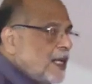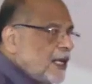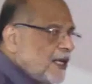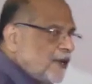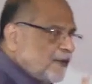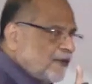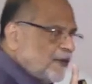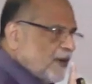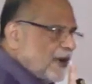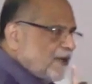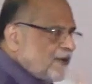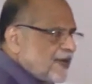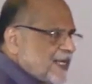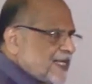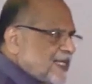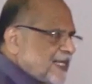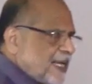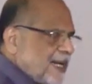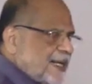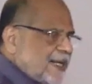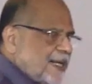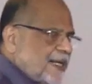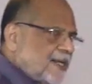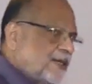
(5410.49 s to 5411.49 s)
If you have
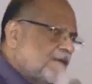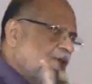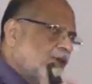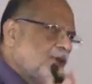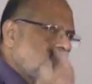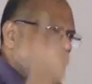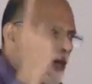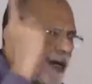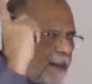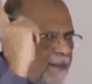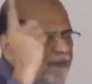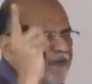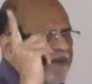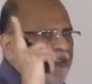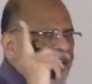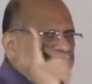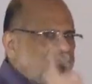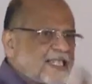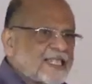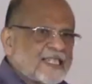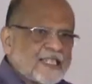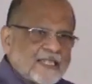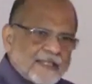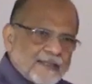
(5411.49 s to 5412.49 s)
decided to go up
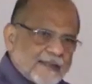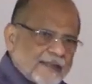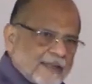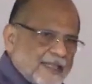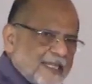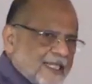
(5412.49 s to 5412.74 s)
fast,